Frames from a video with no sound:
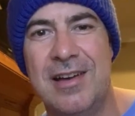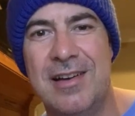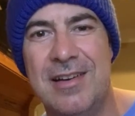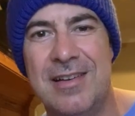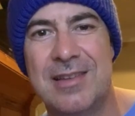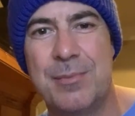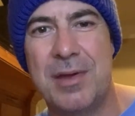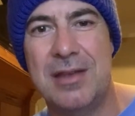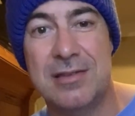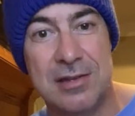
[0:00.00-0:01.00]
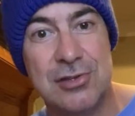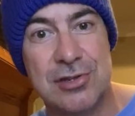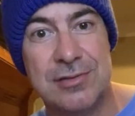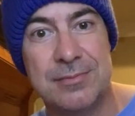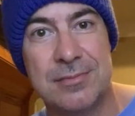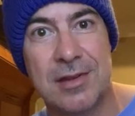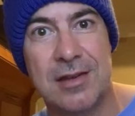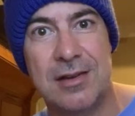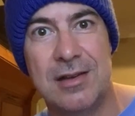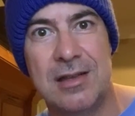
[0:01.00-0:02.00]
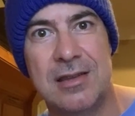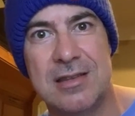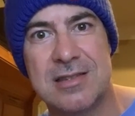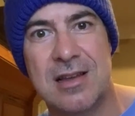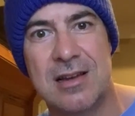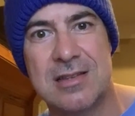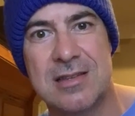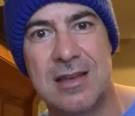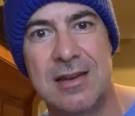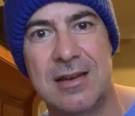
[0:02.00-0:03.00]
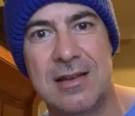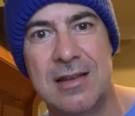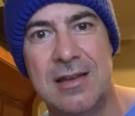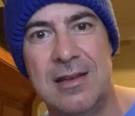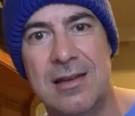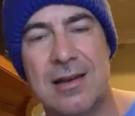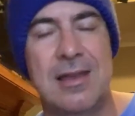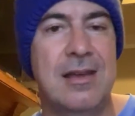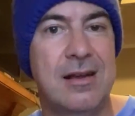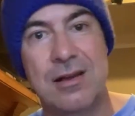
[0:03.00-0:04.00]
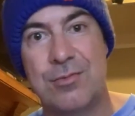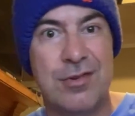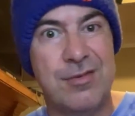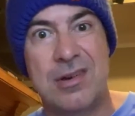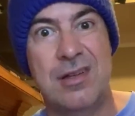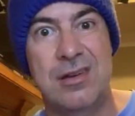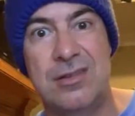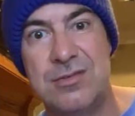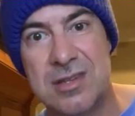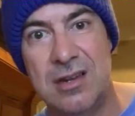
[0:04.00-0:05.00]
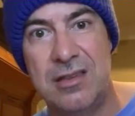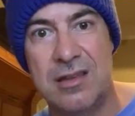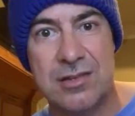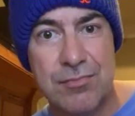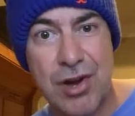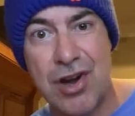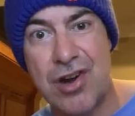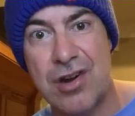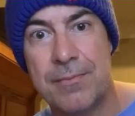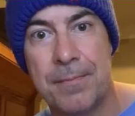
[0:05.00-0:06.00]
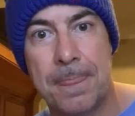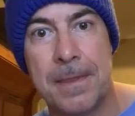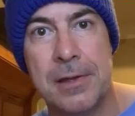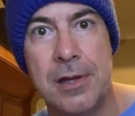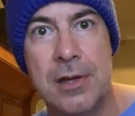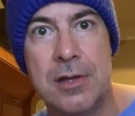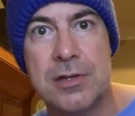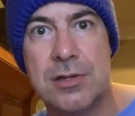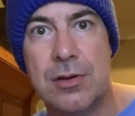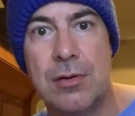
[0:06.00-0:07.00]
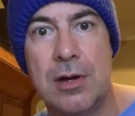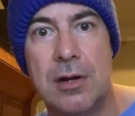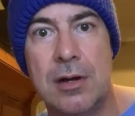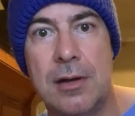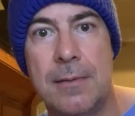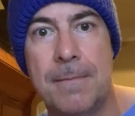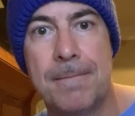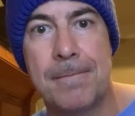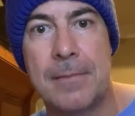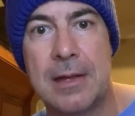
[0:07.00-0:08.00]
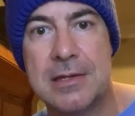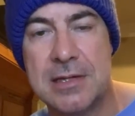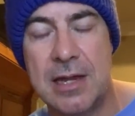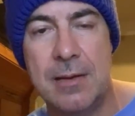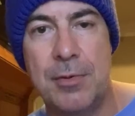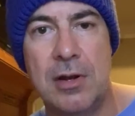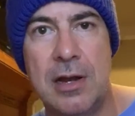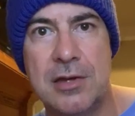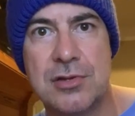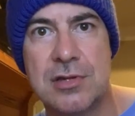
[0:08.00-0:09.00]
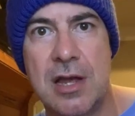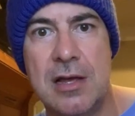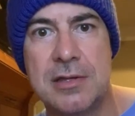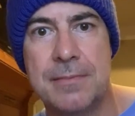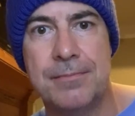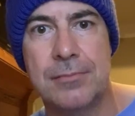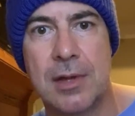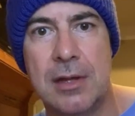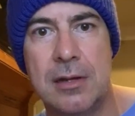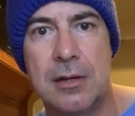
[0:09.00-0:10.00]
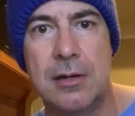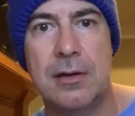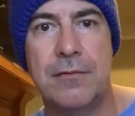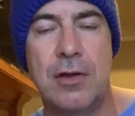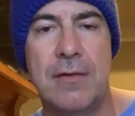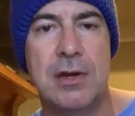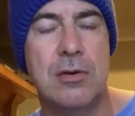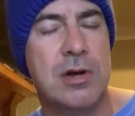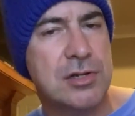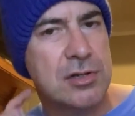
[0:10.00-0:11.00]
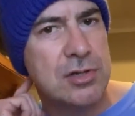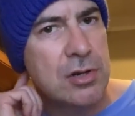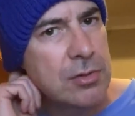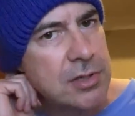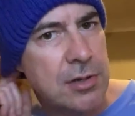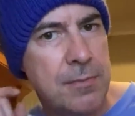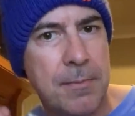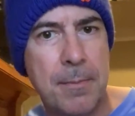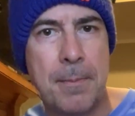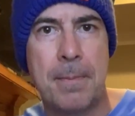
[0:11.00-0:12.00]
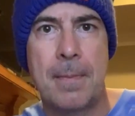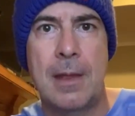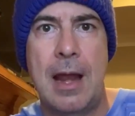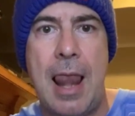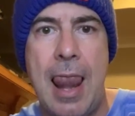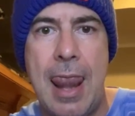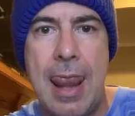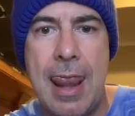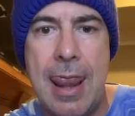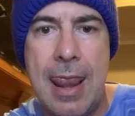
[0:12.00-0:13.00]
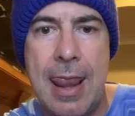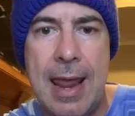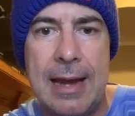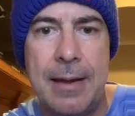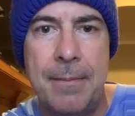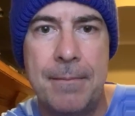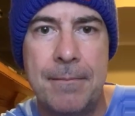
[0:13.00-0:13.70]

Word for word: uh, to pay attention uh, in this kind of setting, and I can't kind of run around and do silly things. So uh, stay up on the lectures, guys, and uh, if you have any questions, you know what to do. Later.